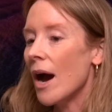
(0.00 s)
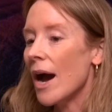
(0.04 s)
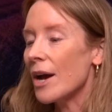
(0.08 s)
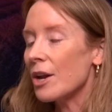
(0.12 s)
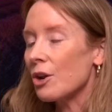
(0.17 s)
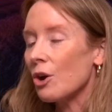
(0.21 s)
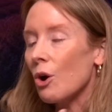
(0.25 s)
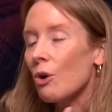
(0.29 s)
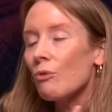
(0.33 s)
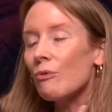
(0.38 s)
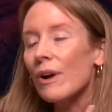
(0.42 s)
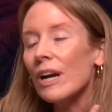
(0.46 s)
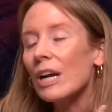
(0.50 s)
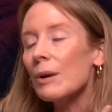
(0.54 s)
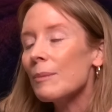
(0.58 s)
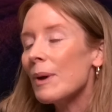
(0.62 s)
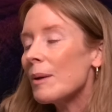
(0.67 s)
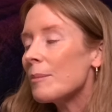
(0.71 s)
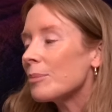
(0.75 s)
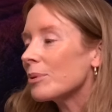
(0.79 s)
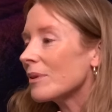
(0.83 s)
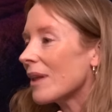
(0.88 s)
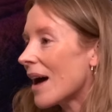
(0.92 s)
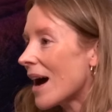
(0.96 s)
I don't
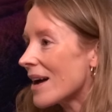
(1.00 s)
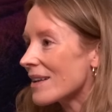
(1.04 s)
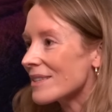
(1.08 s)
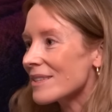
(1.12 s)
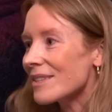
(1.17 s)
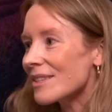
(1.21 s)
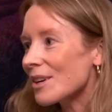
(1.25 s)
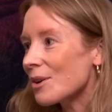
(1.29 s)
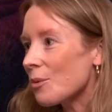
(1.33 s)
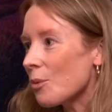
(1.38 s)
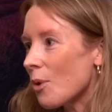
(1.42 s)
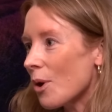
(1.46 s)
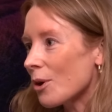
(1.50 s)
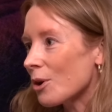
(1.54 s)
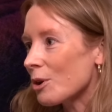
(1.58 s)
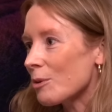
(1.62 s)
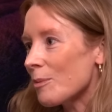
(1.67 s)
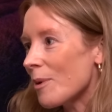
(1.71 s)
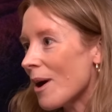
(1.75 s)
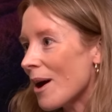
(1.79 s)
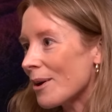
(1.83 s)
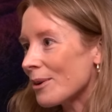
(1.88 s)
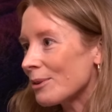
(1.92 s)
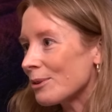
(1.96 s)
recommend plastic water
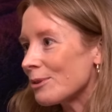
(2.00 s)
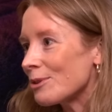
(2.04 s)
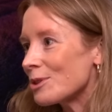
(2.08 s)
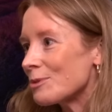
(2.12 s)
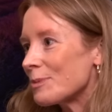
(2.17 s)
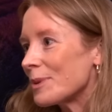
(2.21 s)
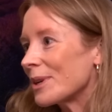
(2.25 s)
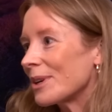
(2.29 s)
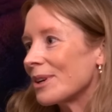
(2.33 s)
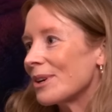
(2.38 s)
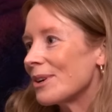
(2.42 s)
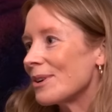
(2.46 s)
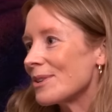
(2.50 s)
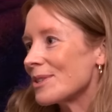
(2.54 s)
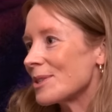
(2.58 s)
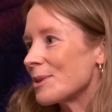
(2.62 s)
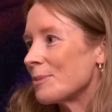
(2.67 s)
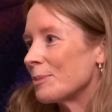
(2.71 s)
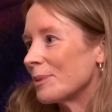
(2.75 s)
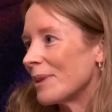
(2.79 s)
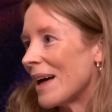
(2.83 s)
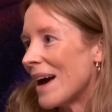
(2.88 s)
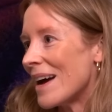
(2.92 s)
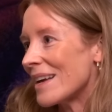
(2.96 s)
bottles because
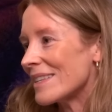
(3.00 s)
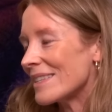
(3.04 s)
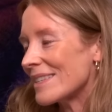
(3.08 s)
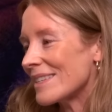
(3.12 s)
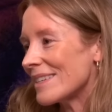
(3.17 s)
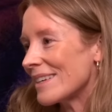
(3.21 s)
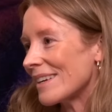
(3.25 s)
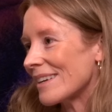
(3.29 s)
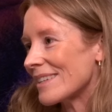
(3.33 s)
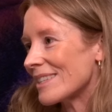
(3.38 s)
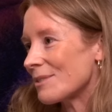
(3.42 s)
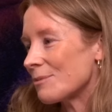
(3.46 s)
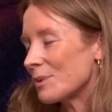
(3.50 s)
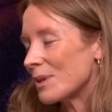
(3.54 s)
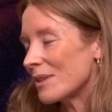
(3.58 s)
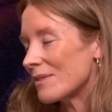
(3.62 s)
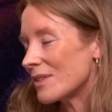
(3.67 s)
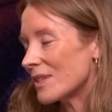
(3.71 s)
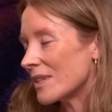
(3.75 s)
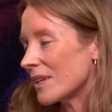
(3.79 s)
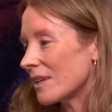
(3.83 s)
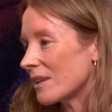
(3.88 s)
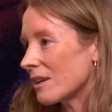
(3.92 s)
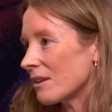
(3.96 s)
the plastics,
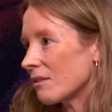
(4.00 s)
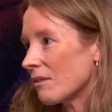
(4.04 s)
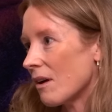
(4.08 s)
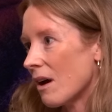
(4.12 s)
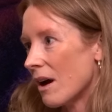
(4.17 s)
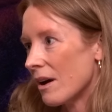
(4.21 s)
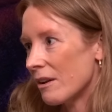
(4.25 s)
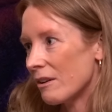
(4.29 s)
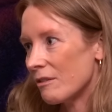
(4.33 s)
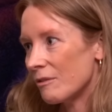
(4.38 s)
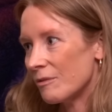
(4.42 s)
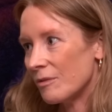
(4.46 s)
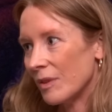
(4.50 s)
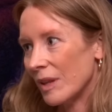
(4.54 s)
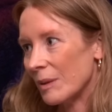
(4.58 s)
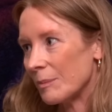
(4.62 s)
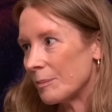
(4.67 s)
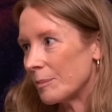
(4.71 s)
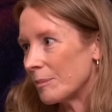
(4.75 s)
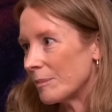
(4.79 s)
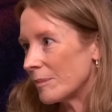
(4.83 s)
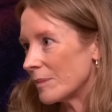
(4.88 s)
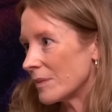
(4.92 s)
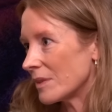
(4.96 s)
we've seen a lot of
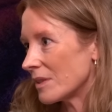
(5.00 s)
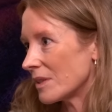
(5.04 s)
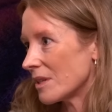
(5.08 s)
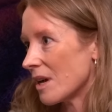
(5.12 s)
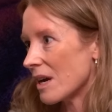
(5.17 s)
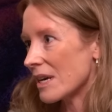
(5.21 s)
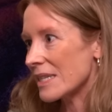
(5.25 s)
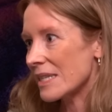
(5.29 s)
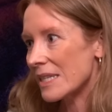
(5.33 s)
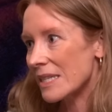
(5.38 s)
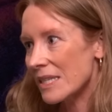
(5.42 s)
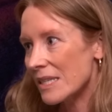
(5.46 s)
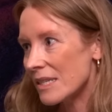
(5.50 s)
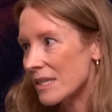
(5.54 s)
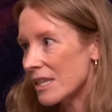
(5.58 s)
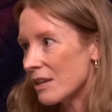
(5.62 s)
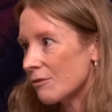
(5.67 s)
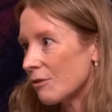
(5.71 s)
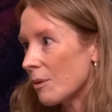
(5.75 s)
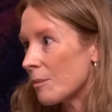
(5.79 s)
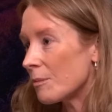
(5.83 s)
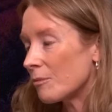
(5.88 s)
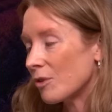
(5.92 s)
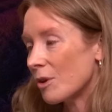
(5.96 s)

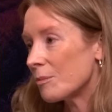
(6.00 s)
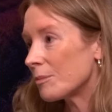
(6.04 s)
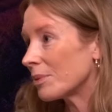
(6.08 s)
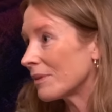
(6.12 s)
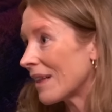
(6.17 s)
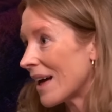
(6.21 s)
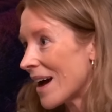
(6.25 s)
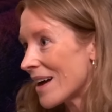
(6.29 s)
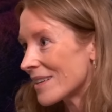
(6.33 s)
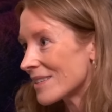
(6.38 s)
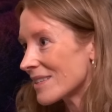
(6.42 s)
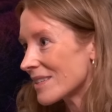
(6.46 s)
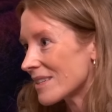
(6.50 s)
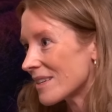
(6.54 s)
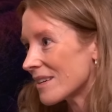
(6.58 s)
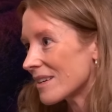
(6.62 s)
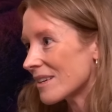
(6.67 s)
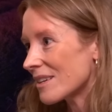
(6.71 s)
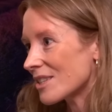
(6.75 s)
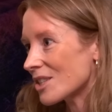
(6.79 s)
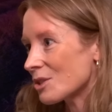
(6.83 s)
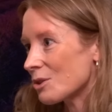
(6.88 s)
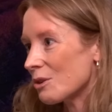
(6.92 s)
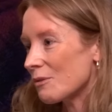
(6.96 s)
toxicity from
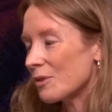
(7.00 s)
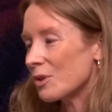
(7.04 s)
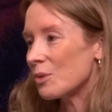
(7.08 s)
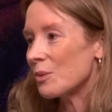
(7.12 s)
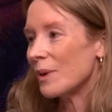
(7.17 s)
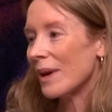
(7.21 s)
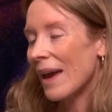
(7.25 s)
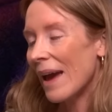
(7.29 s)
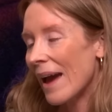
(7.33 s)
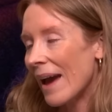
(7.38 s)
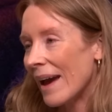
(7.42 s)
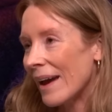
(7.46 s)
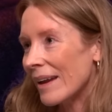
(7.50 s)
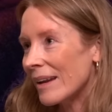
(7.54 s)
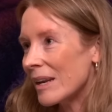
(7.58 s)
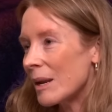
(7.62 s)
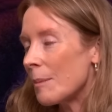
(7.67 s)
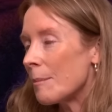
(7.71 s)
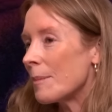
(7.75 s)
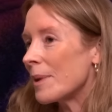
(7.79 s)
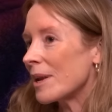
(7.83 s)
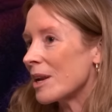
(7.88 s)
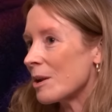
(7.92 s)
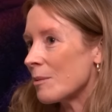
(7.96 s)
plastics. So if you
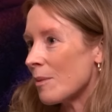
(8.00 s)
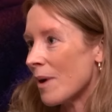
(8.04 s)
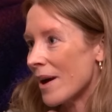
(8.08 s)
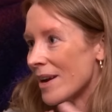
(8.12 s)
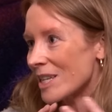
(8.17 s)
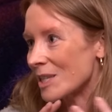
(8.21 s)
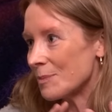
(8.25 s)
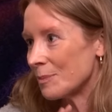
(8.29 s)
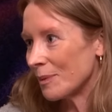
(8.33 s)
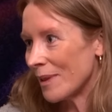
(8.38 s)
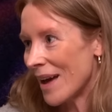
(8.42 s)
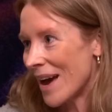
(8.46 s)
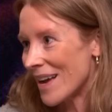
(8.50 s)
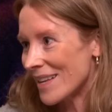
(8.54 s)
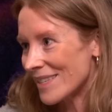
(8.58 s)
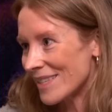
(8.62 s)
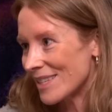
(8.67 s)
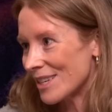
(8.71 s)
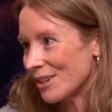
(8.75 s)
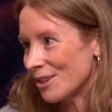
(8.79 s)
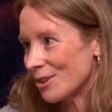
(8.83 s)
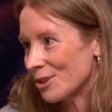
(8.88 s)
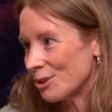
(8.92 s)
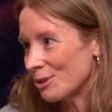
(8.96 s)
can minimize
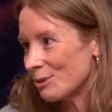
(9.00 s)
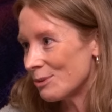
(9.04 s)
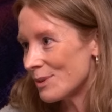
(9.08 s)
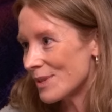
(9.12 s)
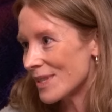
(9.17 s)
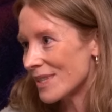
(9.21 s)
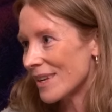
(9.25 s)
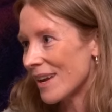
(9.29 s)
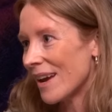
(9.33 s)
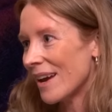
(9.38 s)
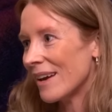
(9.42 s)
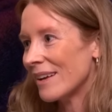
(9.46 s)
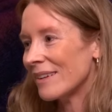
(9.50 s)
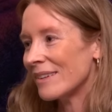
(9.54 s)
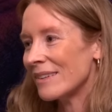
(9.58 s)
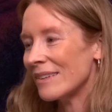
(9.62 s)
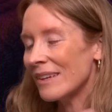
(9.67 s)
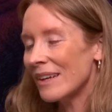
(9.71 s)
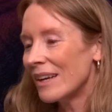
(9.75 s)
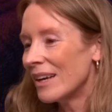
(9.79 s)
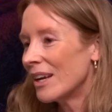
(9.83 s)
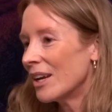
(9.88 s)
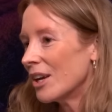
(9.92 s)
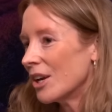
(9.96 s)
plastic use
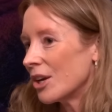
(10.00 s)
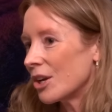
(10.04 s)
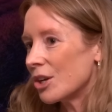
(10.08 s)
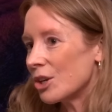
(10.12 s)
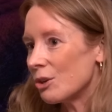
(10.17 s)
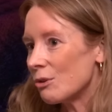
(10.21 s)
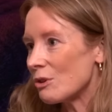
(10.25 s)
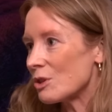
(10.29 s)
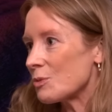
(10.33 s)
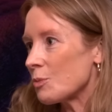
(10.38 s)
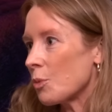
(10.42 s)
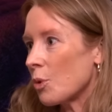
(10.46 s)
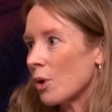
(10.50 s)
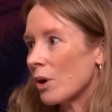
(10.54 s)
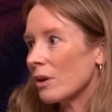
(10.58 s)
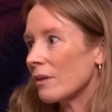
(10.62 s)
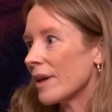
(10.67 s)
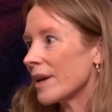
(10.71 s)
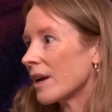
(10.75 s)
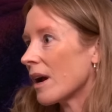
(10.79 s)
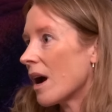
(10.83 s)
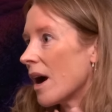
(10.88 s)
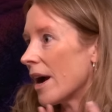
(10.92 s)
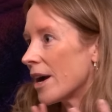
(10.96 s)
and use more
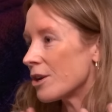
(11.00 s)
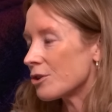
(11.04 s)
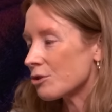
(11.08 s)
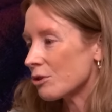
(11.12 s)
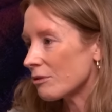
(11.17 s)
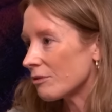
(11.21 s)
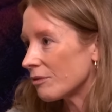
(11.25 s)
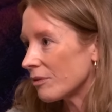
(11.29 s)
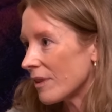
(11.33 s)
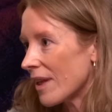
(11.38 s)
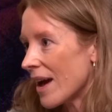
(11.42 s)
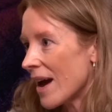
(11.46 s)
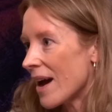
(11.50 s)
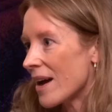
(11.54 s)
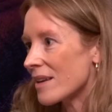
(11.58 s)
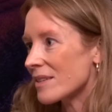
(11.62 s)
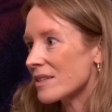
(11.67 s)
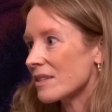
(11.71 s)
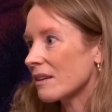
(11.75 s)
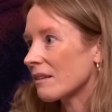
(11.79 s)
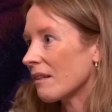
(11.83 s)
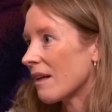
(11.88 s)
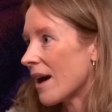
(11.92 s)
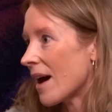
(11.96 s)
like Hydro
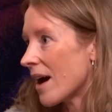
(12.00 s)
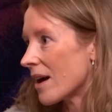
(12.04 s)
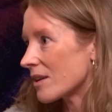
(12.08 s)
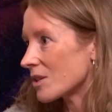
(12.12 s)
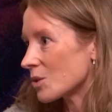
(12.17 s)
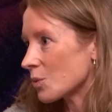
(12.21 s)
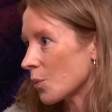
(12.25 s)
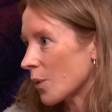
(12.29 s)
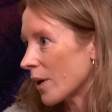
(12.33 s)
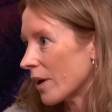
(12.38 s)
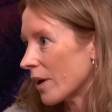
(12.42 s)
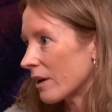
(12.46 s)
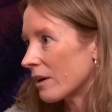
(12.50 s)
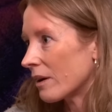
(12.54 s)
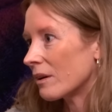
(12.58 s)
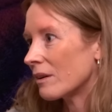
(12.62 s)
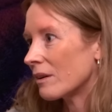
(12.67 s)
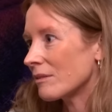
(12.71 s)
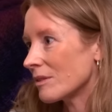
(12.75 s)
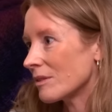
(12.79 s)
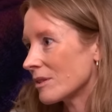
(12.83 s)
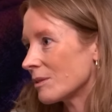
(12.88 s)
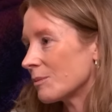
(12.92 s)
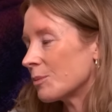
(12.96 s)
Flask,
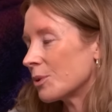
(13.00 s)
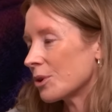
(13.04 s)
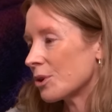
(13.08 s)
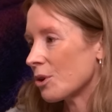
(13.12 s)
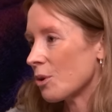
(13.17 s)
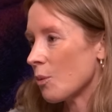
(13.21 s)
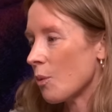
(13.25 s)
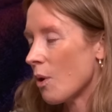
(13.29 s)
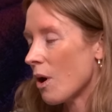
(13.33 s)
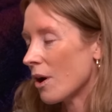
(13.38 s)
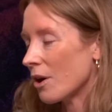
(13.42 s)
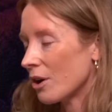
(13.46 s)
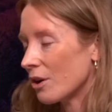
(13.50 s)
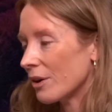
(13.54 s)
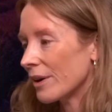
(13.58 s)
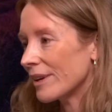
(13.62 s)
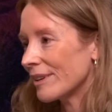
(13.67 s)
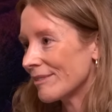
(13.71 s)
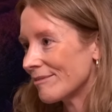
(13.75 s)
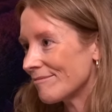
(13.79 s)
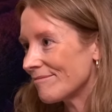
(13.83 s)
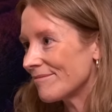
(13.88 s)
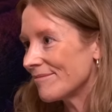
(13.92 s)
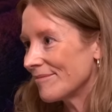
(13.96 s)
glassware to put your water in.